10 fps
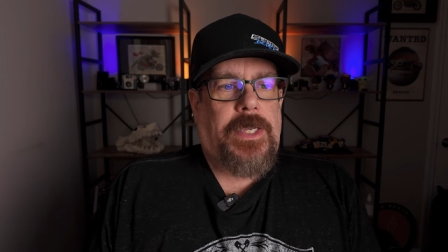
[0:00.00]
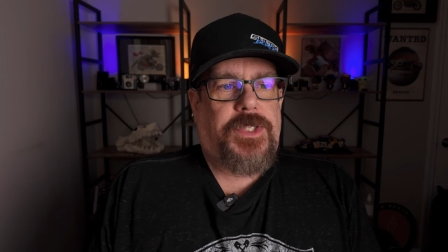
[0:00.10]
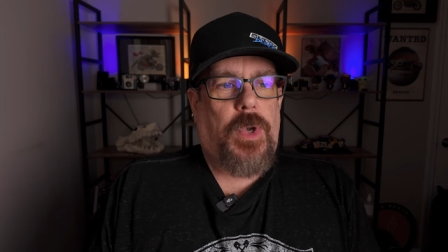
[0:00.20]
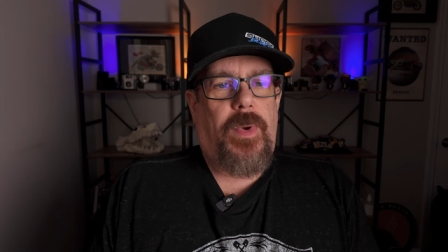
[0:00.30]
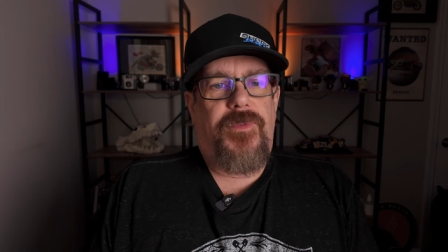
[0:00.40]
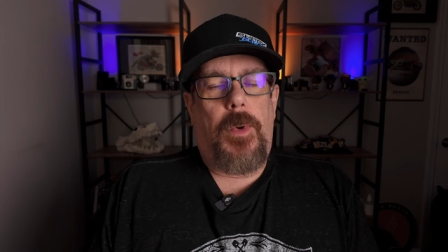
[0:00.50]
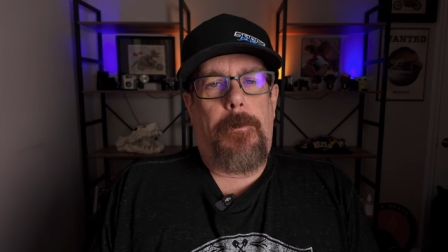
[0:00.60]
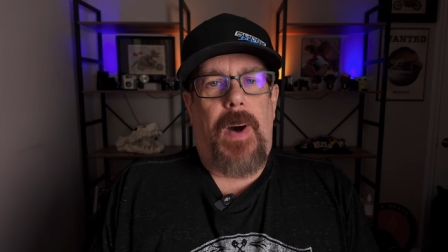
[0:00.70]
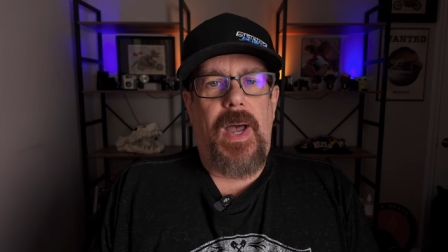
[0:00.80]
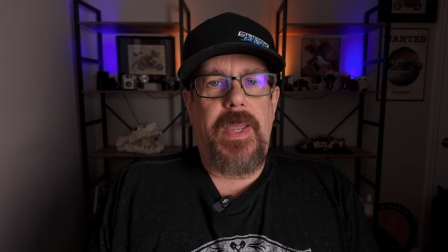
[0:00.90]
So if you're
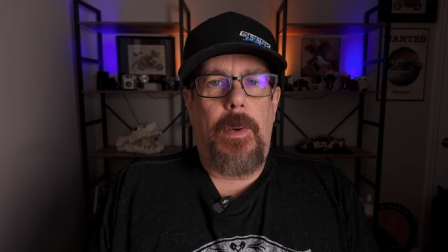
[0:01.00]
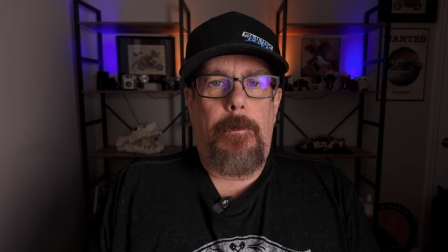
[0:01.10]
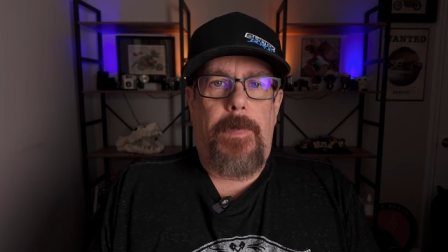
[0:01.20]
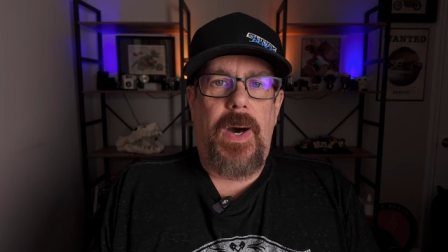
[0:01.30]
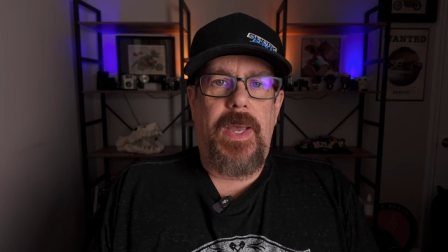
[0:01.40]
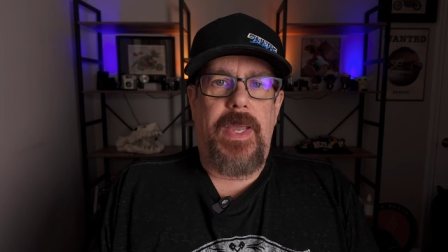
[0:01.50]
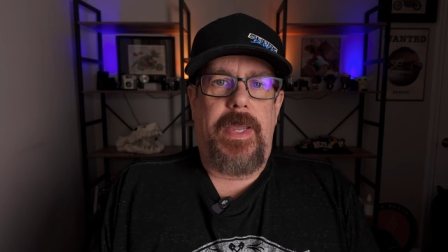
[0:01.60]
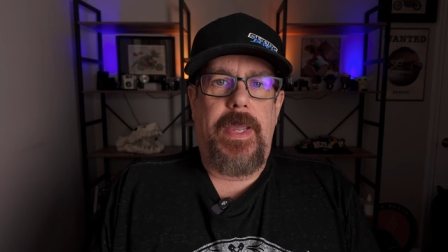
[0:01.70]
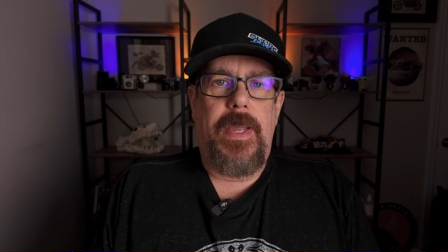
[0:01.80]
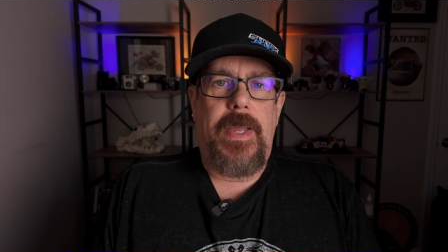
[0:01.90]
buying a
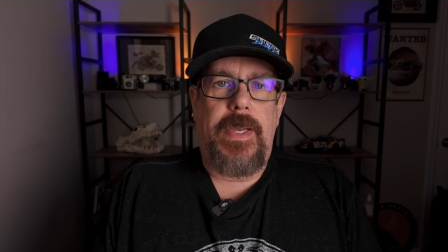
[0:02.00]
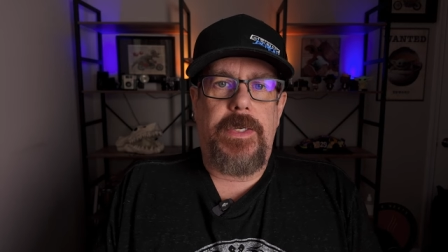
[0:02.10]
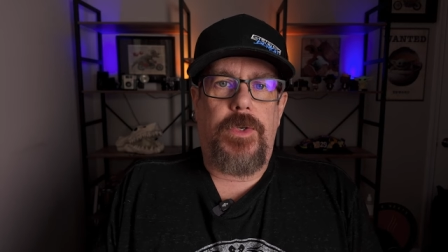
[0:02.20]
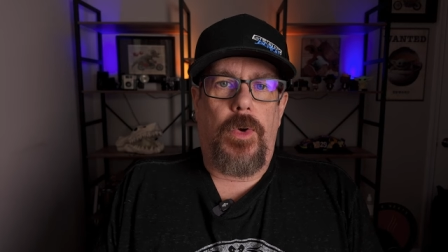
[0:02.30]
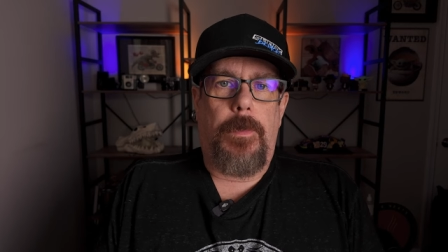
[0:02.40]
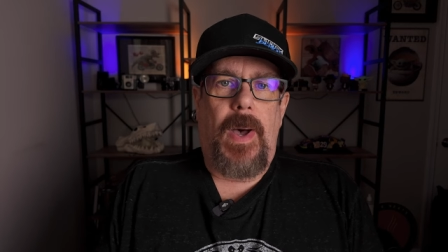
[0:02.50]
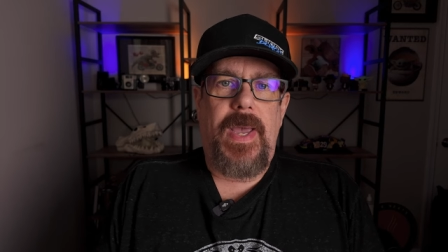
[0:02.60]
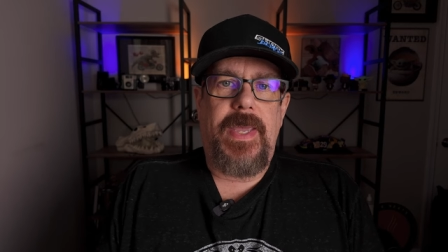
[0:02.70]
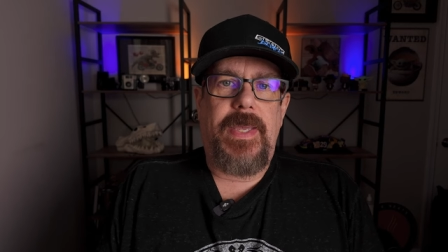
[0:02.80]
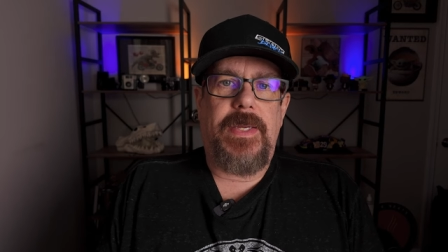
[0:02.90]
bike and you're
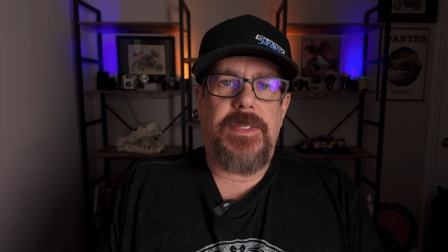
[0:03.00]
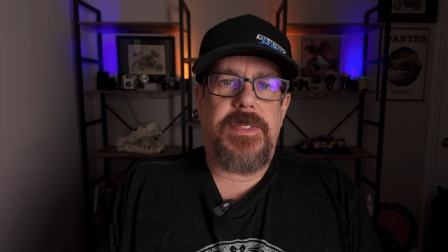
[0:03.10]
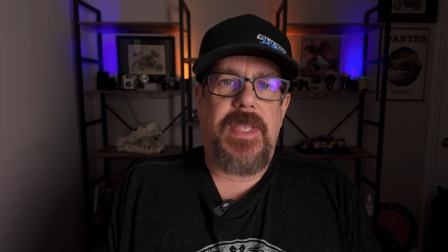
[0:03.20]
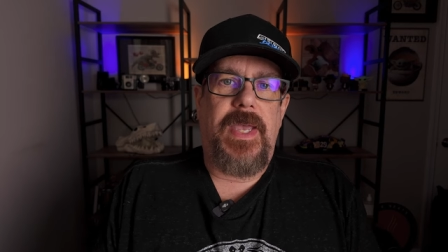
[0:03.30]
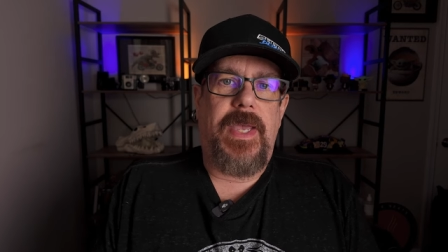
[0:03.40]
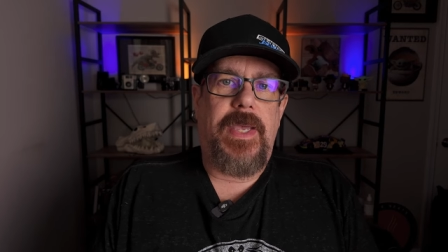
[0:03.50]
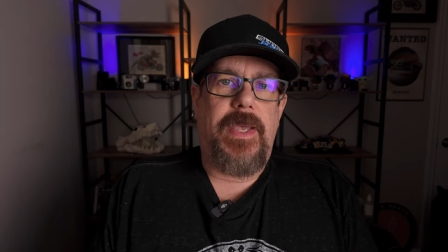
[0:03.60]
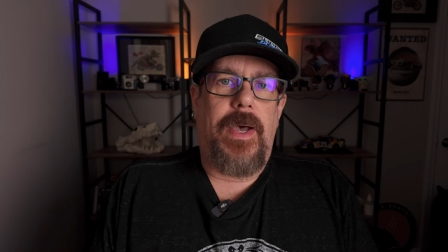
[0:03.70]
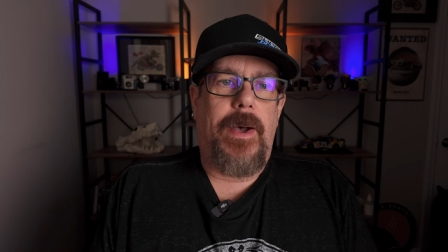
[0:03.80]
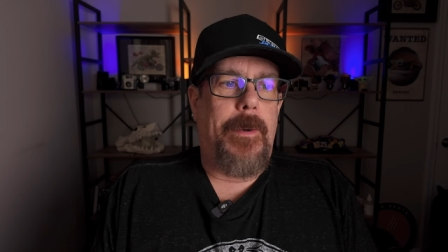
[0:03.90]
buying it,
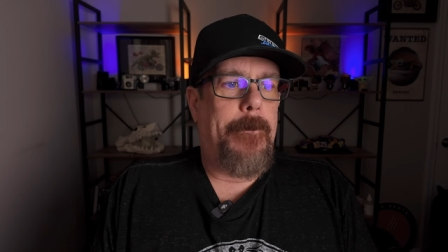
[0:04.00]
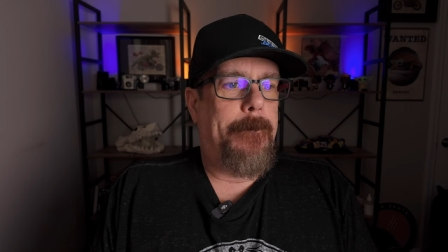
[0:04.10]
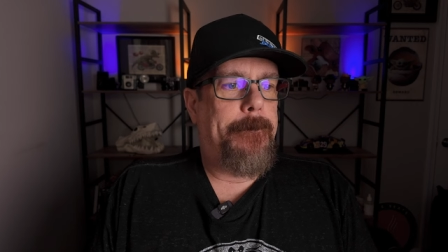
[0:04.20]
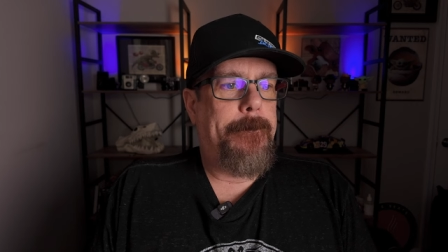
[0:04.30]
say, um,